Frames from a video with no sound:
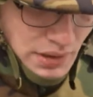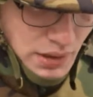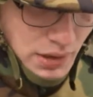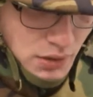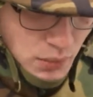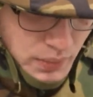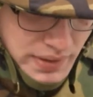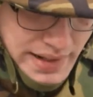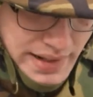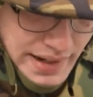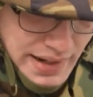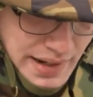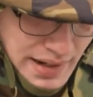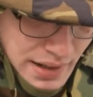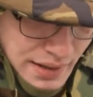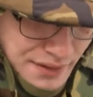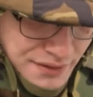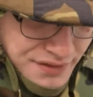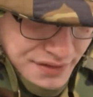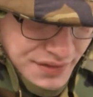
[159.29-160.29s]
we
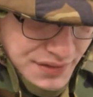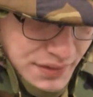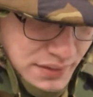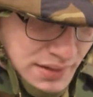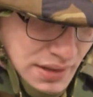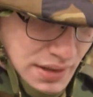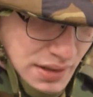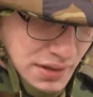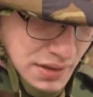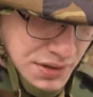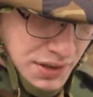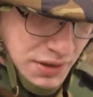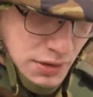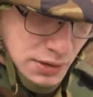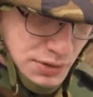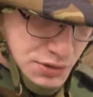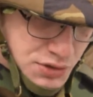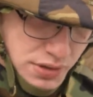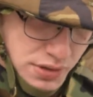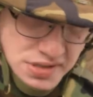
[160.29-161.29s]
have the
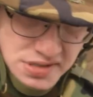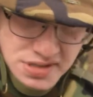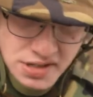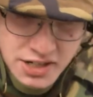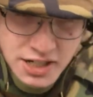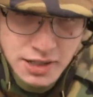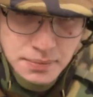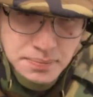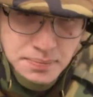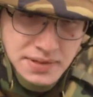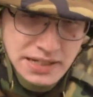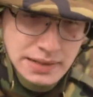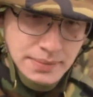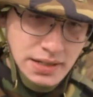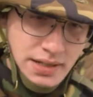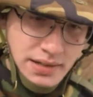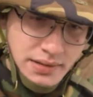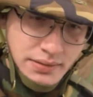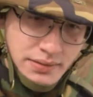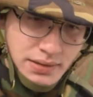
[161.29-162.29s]
ultrasonic
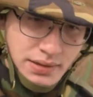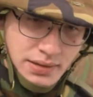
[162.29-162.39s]
BB